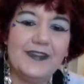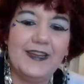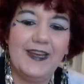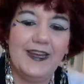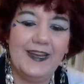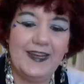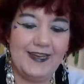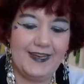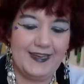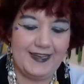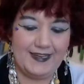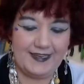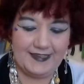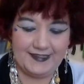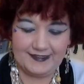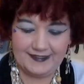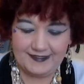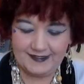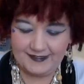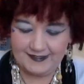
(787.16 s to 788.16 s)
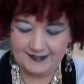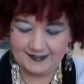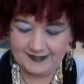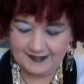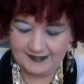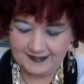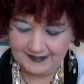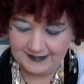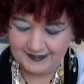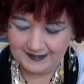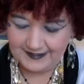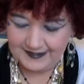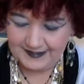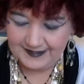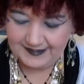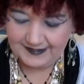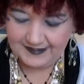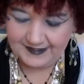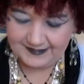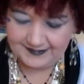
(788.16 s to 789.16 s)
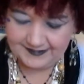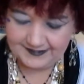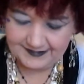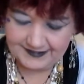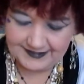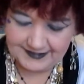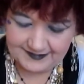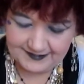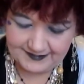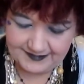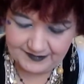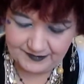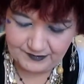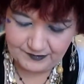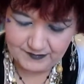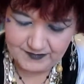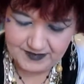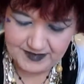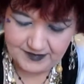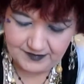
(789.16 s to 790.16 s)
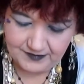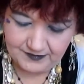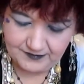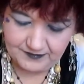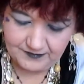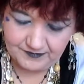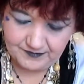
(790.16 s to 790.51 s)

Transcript: that. Okay, so let's smell.